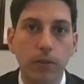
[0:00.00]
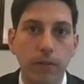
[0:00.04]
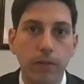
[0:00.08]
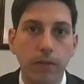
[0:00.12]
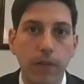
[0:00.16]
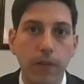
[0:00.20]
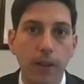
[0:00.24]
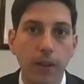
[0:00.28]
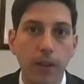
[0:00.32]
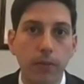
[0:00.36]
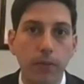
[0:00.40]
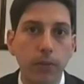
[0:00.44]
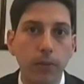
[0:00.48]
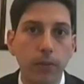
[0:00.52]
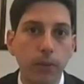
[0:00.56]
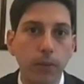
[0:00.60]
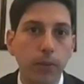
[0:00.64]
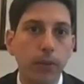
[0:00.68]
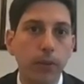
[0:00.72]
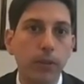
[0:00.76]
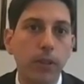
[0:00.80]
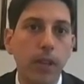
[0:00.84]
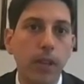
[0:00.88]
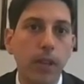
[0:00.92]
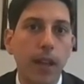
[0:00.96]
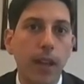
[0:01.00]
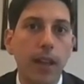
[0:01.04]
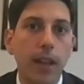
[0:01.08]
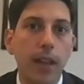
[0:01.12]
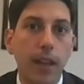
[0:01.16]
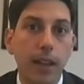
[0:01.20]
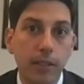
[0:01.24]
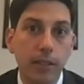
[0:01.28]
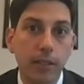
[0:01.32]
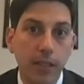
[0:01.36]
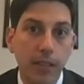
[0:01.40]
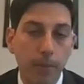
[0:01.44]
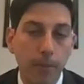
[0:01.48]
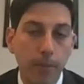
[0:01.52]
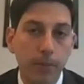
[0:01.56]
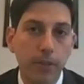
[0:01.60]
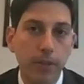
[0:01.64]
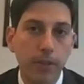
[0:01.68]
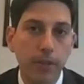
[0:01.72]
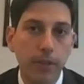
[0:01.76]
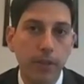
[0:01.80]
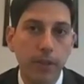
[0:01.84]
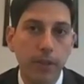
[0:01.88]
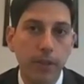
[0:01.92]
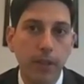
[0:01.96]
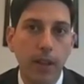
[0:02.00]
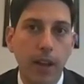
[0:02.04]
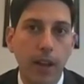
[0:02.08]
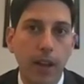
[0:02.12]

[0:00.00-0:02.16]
defined rules, except